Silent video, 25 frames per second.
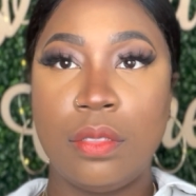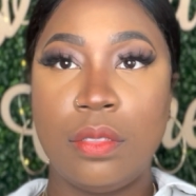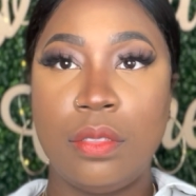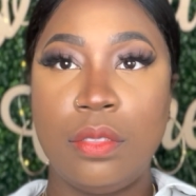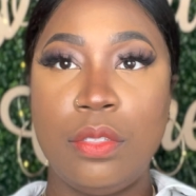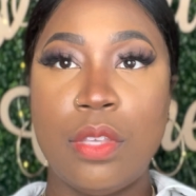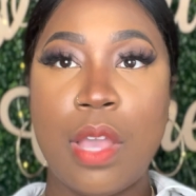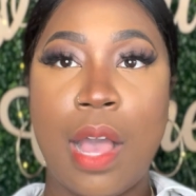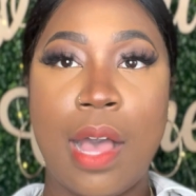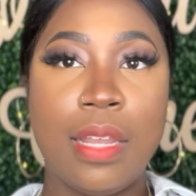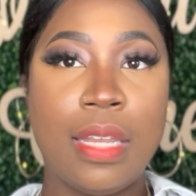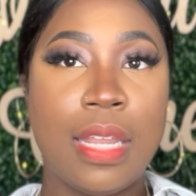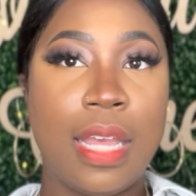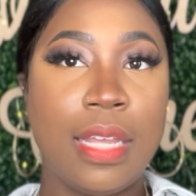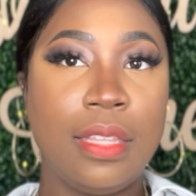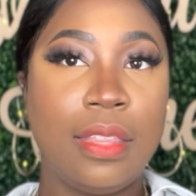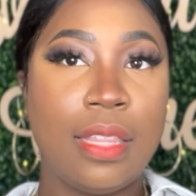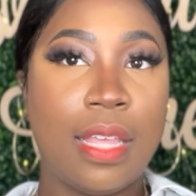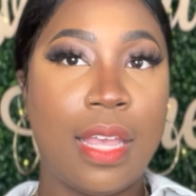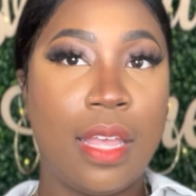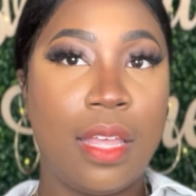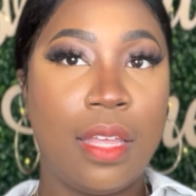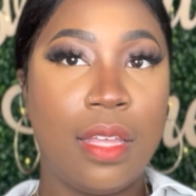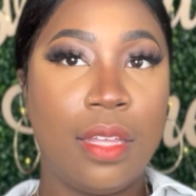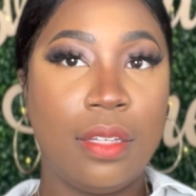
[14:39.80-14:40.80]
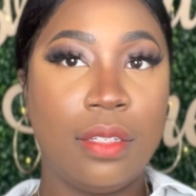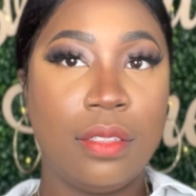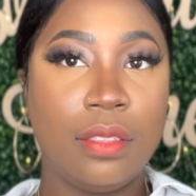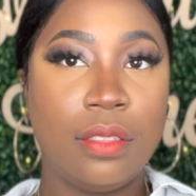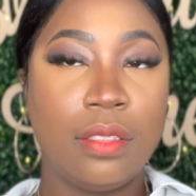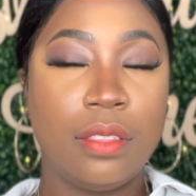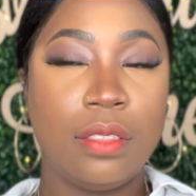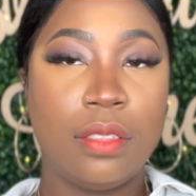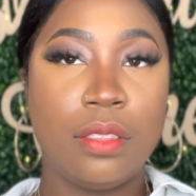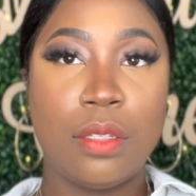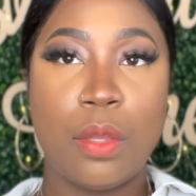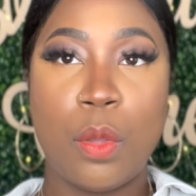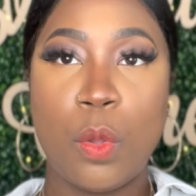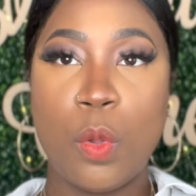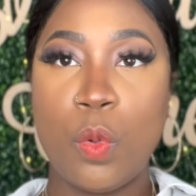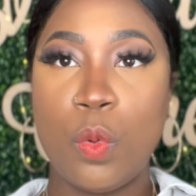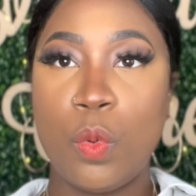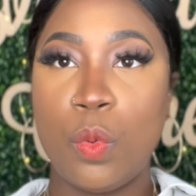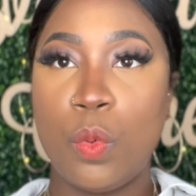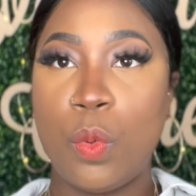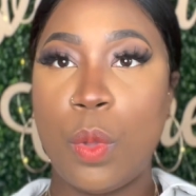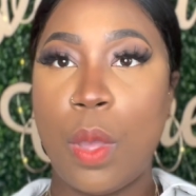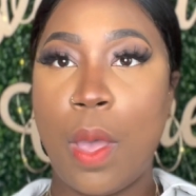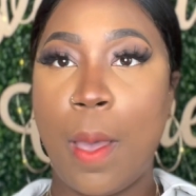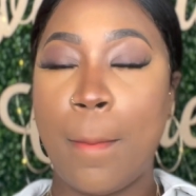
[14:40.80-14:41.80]
Y'all like that?
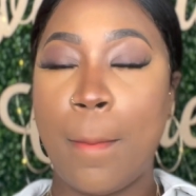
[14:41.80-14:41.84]
Oh,